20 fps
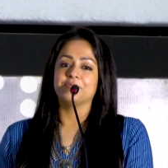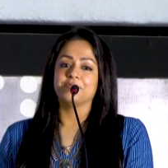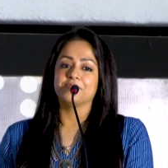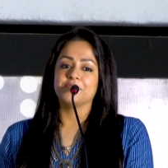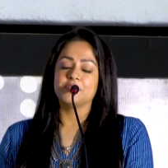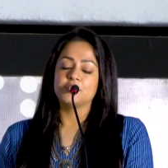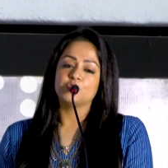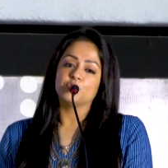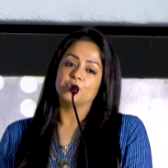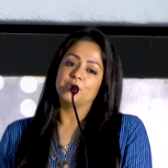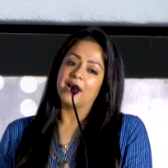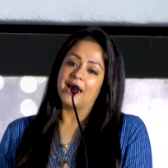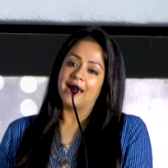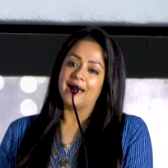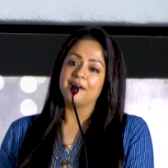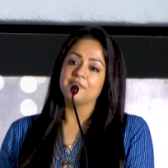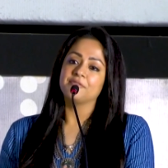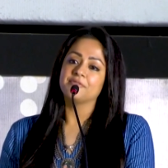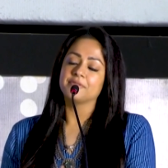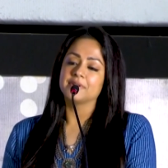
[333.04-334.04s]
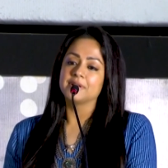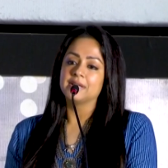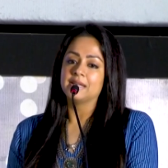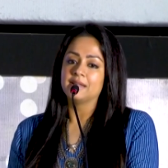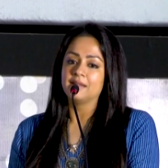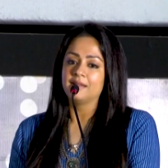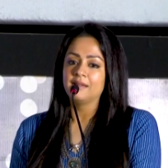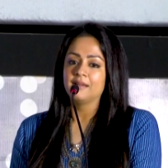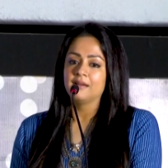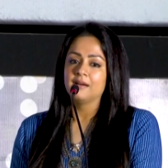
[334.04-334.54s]
we should have,
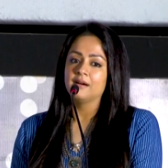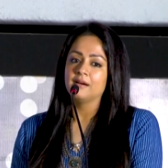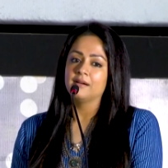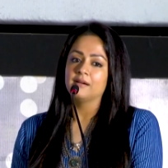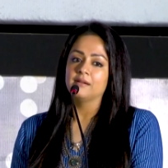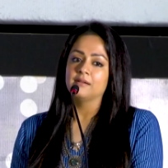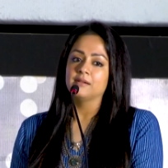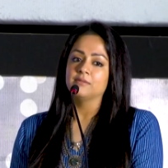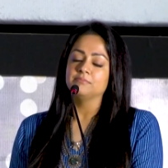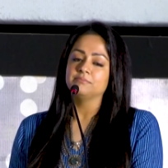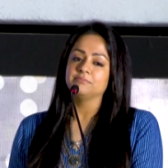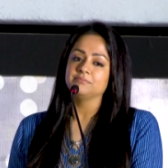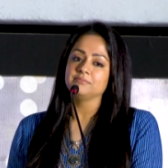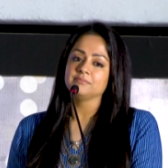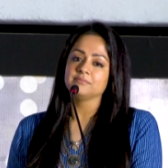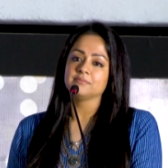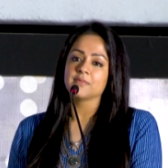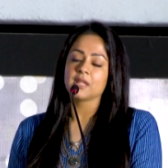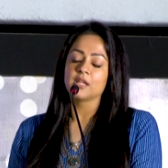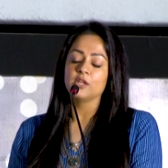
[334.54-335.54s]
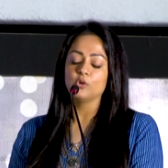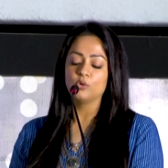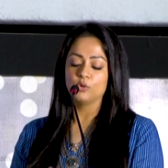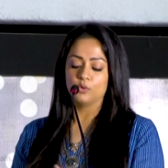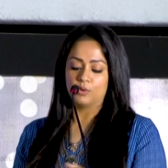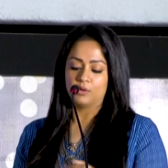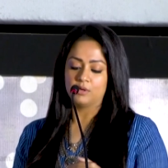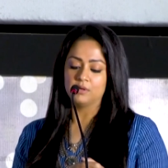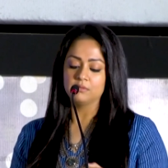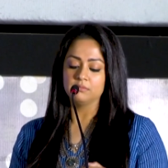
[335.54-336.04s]
uh, you
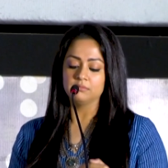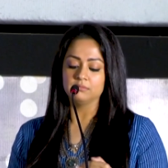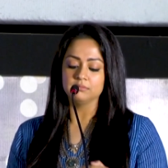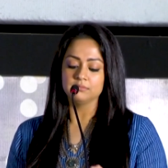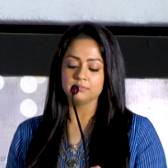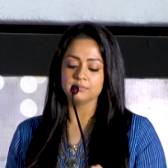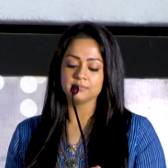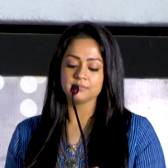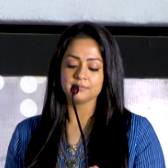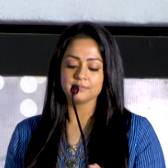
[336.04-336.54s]
know, um,